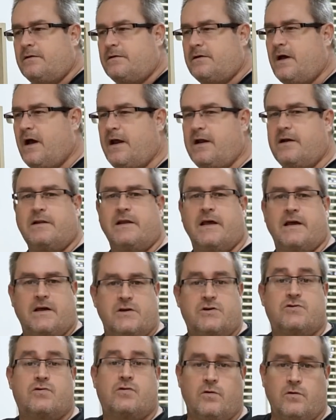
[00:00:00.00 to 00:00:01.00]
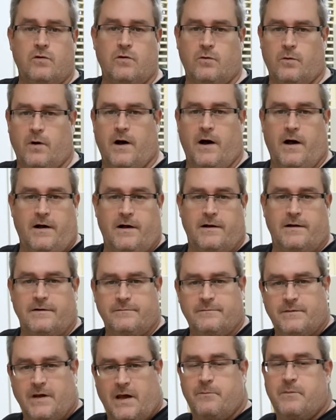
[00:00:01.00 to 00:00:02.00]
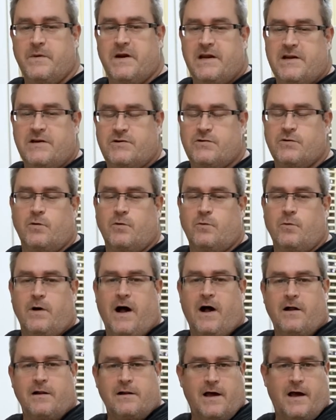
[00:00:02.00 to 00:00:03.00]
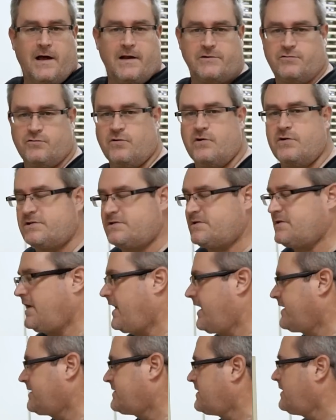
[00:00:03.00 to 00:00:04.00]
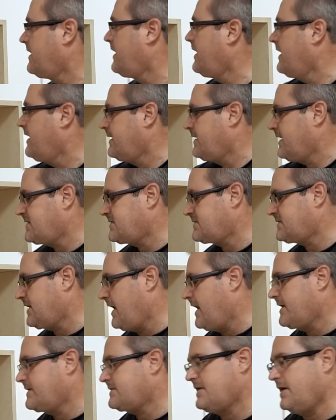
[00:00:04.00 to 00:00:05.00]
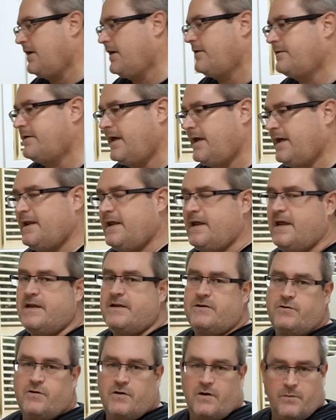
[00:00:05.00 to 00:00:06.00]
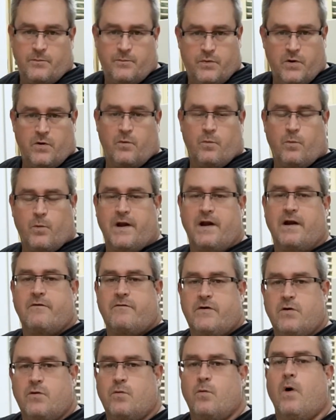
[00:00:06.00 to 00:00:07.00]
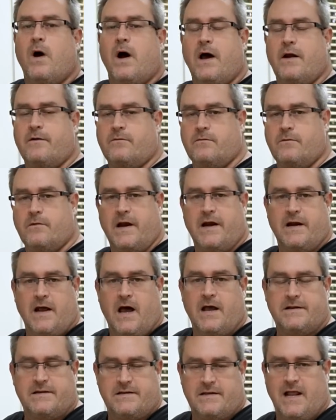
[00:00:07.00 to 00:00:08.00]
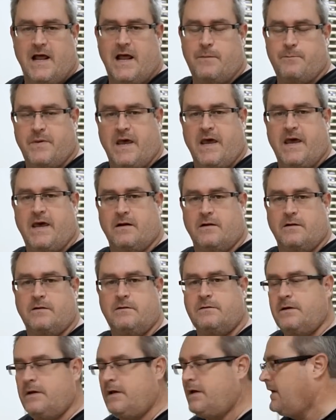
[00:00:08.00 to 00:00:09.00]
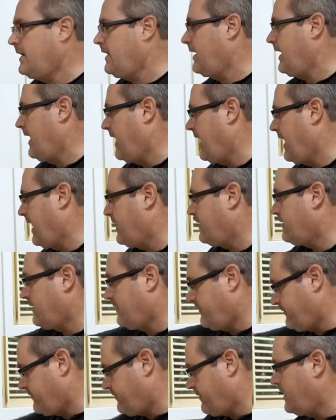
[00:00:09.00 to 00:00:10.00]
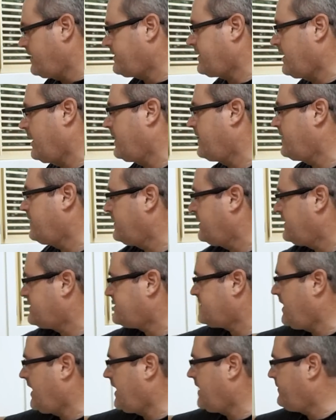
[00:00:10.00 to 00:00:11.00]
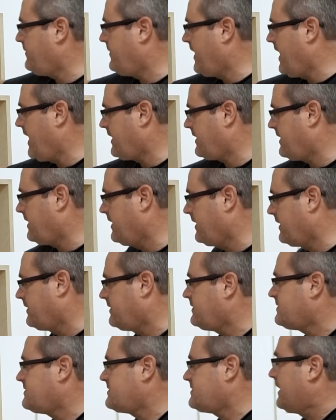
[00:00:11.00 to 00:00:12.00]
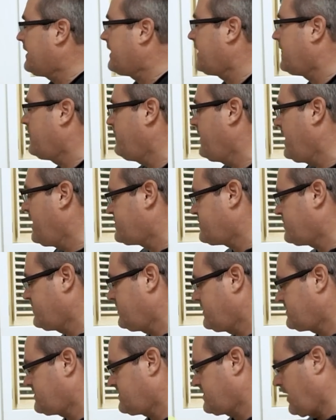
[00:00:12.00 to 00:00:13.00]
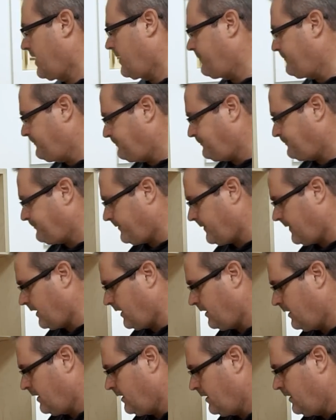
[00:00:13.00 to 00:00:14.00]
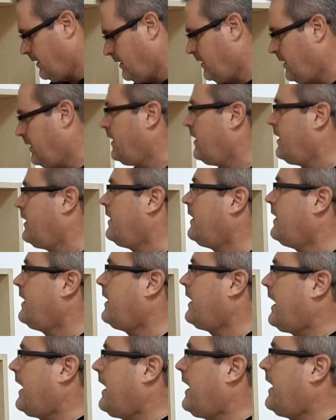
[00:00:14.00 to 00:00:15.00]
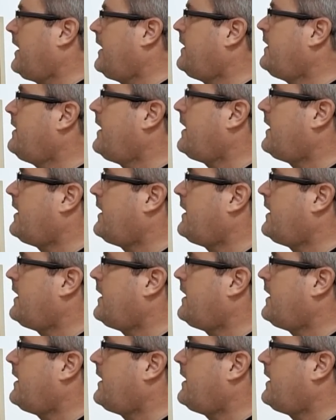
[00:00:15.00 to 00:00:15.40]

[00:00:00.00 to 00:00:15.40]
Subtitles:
kind of like a tool wall, a mini tool wall on drawer slides that slides out, and then you can put whatever you want right onto that panel and a front on it and slide it back in. So I'm going to measure this up, and I